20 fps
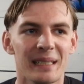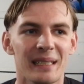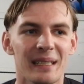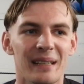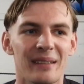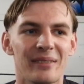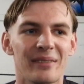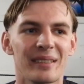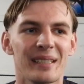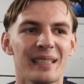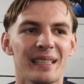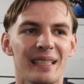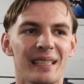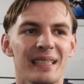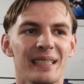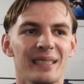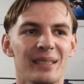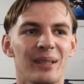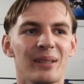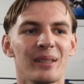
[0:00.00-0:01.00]
I think
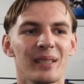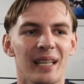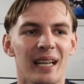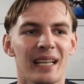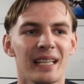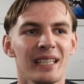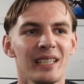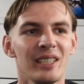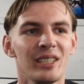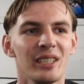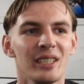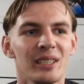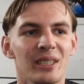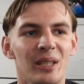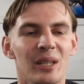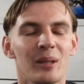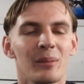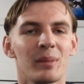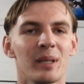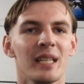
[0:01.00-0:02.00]
he's got the age. He's
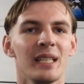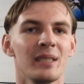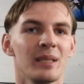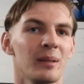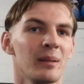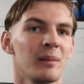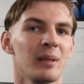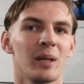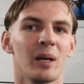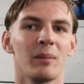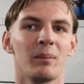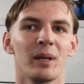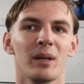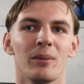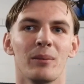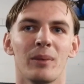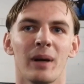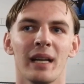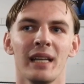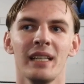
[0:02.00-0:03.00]
got a bit. He's already got a bit of
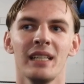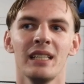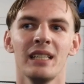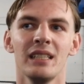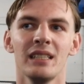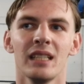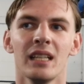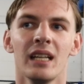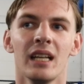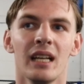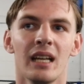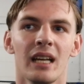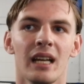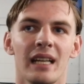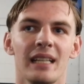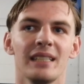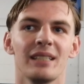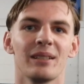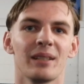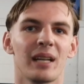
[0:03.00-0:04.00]
weight, and
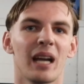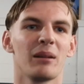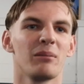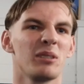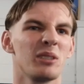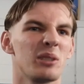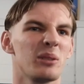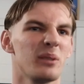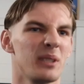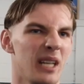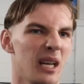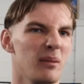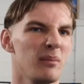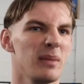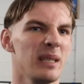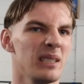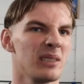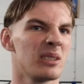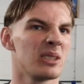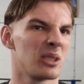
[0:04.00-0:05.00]
he's going to come and do a number.
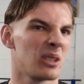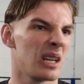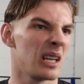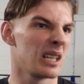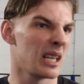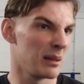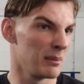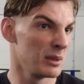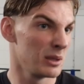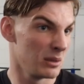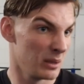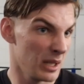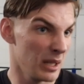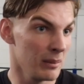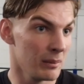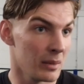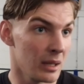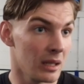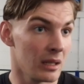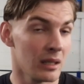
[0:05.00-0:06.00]
He's going to try and come and do a
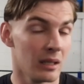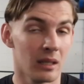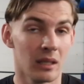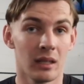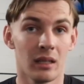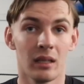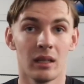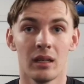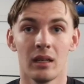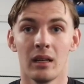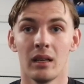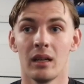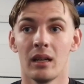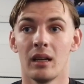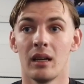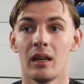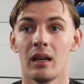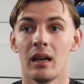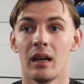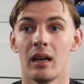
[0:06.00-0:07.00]
number.
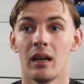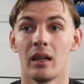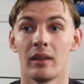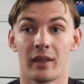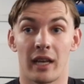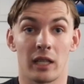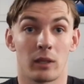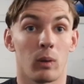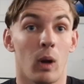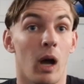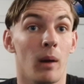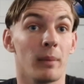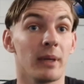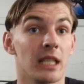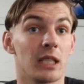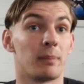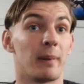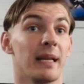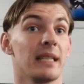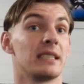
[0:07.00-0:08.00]
That's what I'm
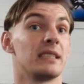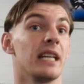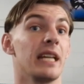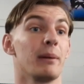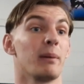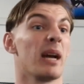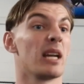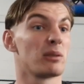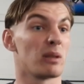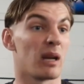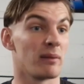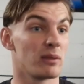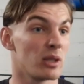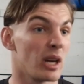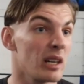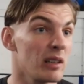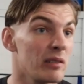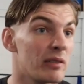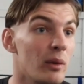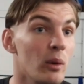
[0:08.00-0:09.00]
expecting anyway. That's what I've
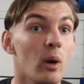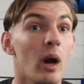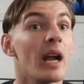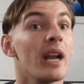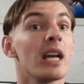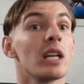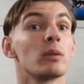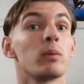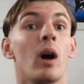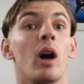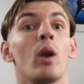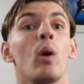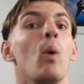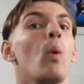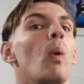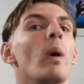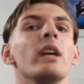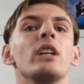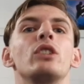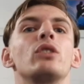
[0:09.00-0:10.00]
trained for, and that's what I'll
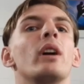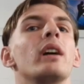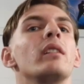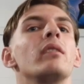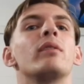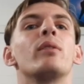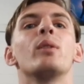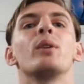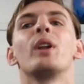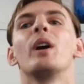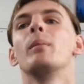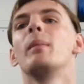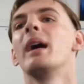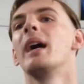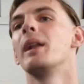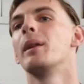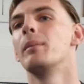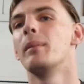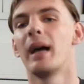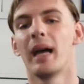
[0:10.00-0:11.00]
always train for, no
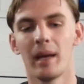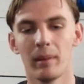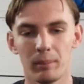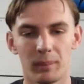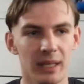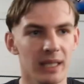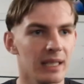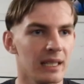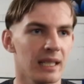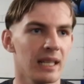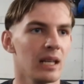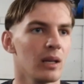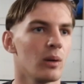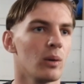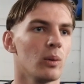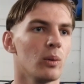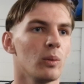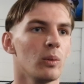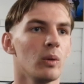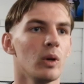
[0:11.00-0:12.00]
matter the man, big,
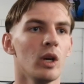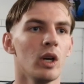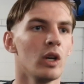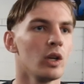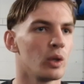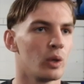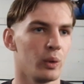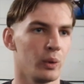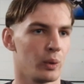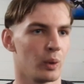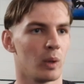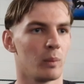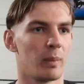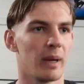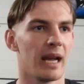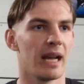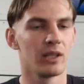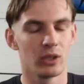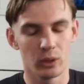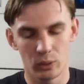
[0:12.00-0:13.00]
little, good or
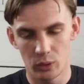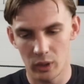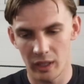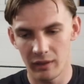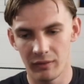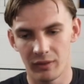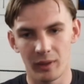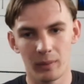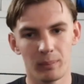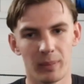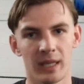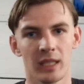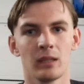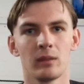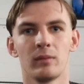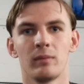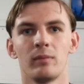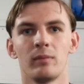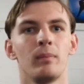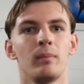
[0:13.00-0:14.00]
bad. You train for the
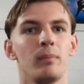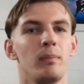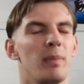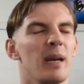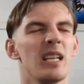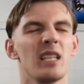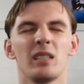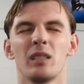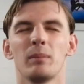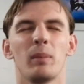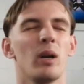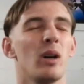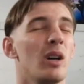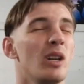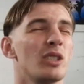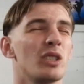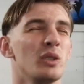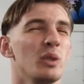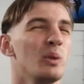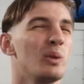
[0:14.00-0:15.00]
best
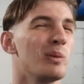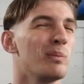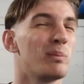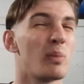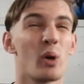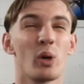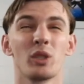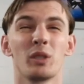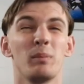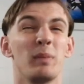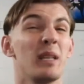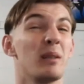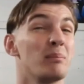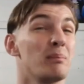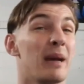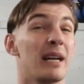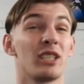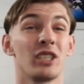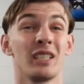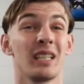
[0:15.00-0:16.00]
person you can possibly
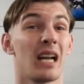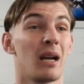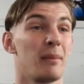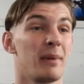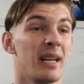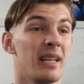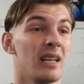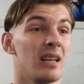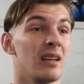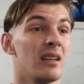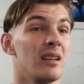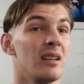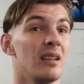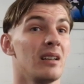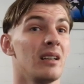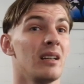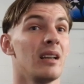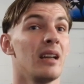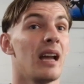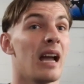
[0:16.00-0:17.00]
imagine coming out.
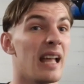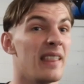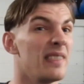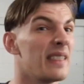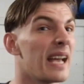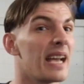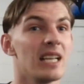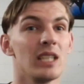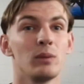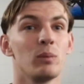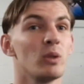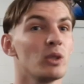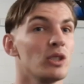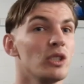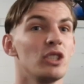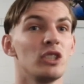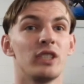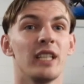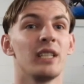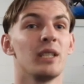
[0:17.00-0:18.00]
And that is what you
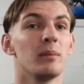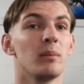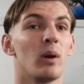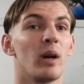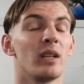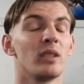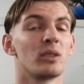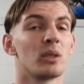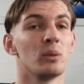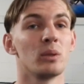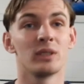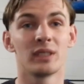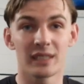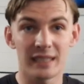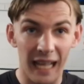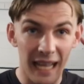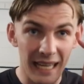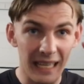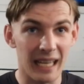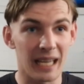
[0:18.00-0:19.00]
stick your mind to.
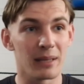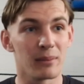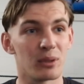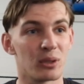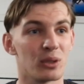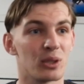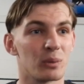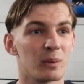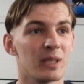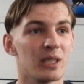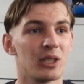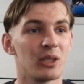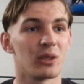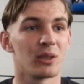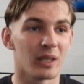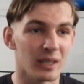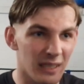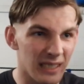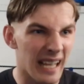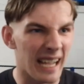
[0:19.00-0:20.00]
That keeps you switched on.
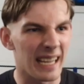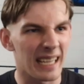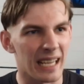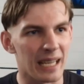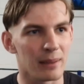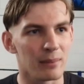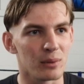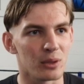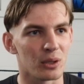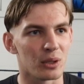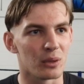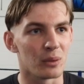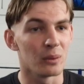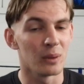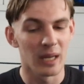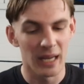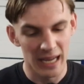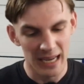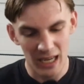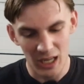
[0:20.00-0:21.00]
That keeps you
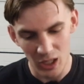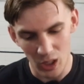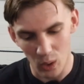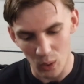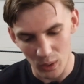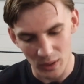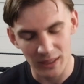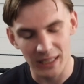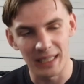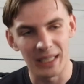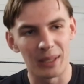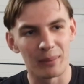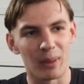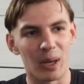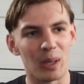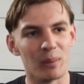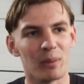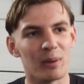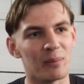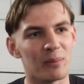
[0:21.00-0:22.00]
locked in the
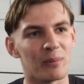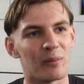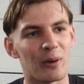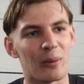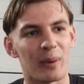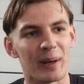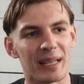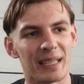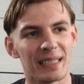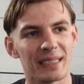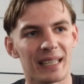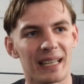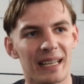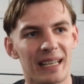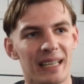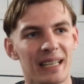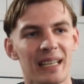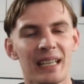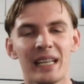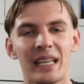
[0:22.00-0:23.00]
moment for when it's there.
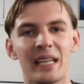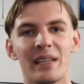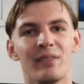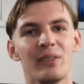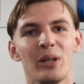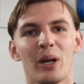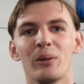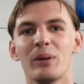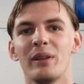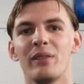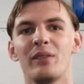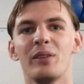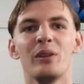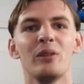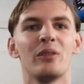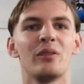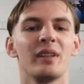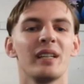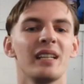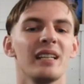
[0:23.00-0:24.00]
If you
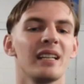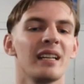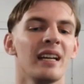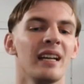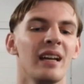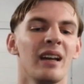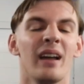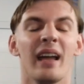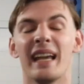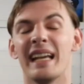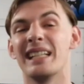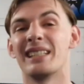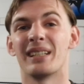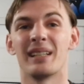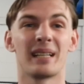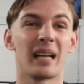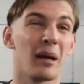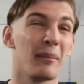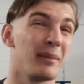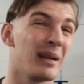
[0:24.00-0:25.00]
think he's going
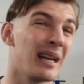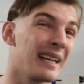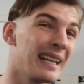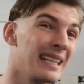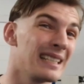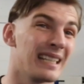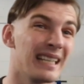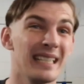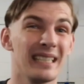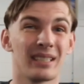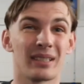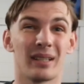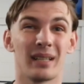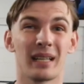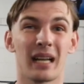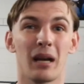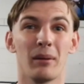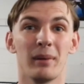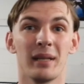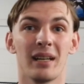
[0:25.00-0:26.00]
to come in like this, he's going to
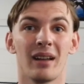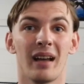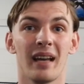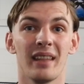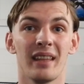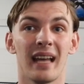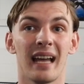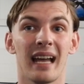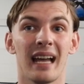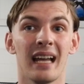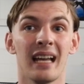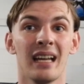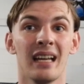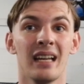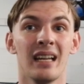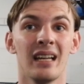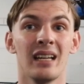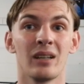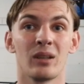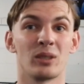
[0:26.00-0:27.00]
come in like that,
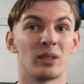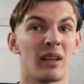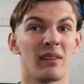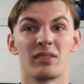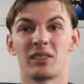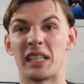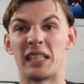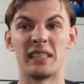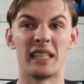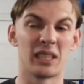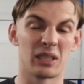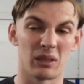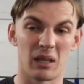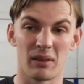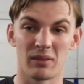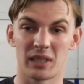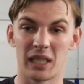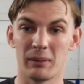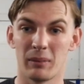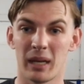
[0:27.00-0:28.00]
because I've seen this, or I've
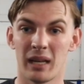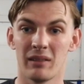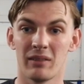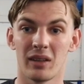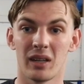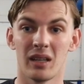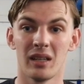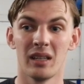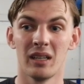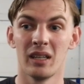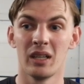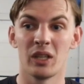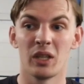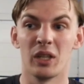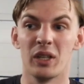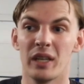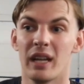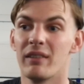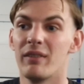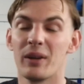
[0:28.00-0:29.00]
seen whatever,
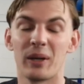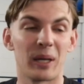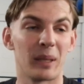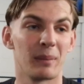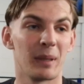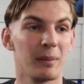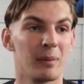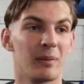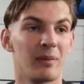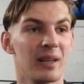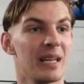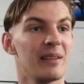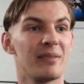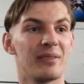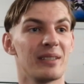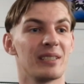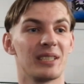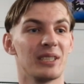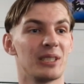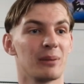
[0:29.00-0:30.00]
you're never going to be prepared for
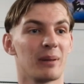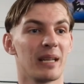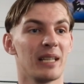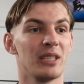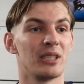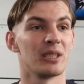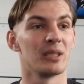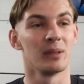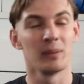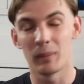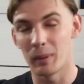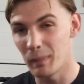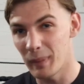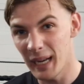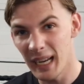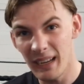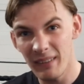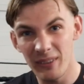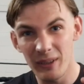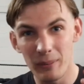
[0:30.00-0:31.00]
the situation.
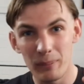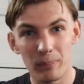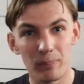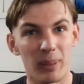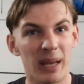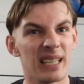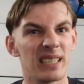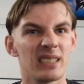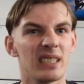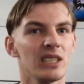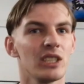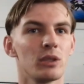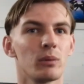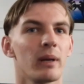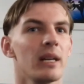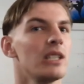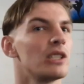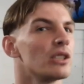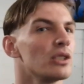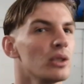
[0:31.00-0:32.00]
Prepare for the best
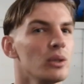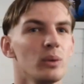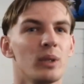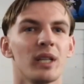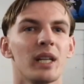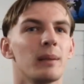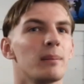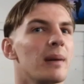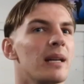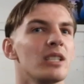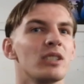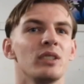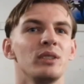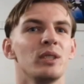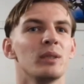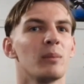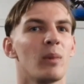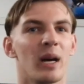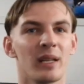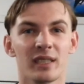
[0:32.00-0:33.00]
situation you can imagine in
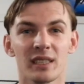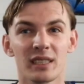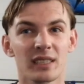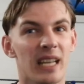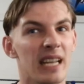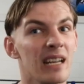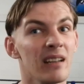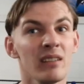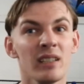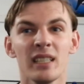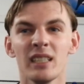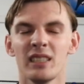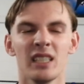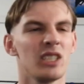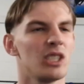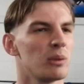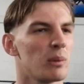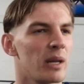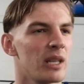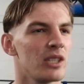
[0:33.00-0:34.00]
your mind, the scariest
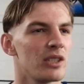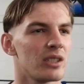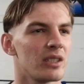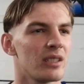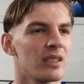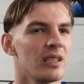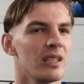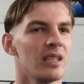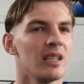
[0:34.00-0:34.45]
situation.